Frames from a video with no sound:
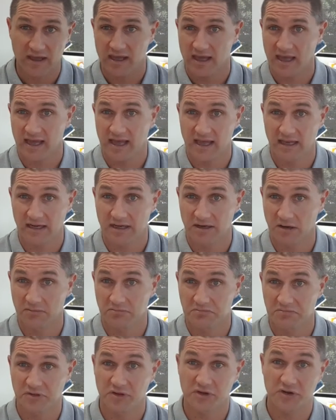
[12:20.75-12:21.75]
and
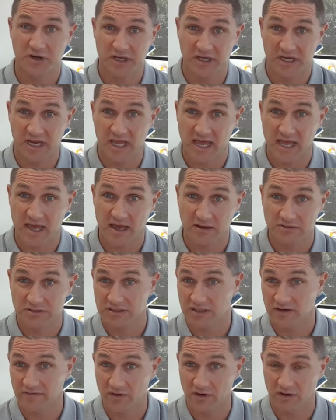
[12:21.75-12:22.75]
I'm 30 now,
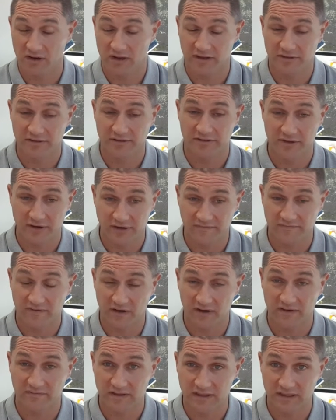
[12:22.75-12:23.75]
so I've got like
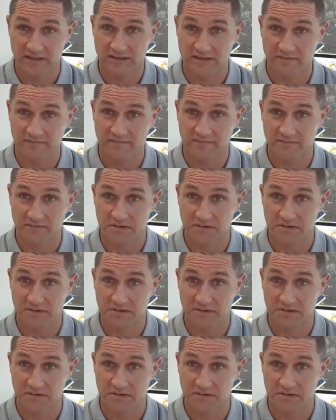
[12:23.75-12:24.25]
35 years of